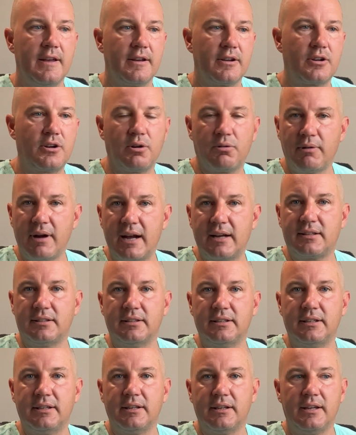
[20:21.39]

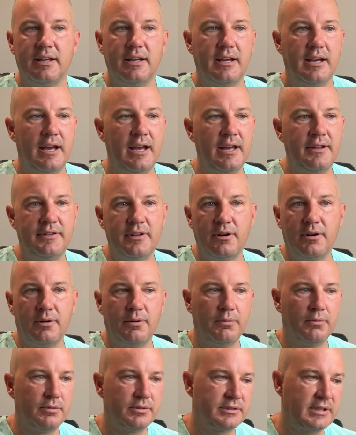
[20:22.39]
correctly, and
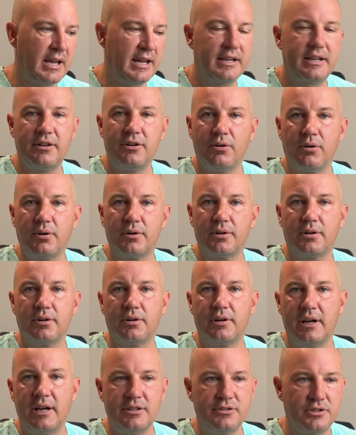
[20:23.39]
they'll take an
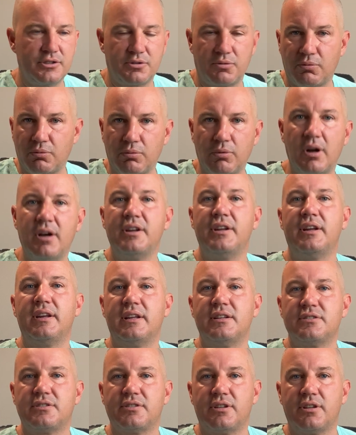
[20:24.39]
order and just run it
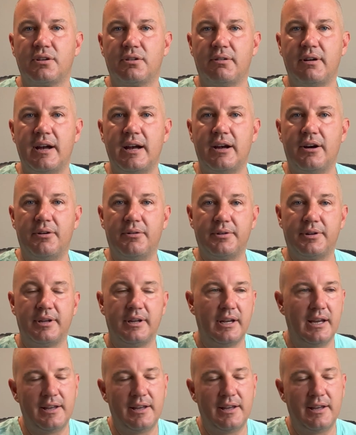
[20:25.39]
into the ground,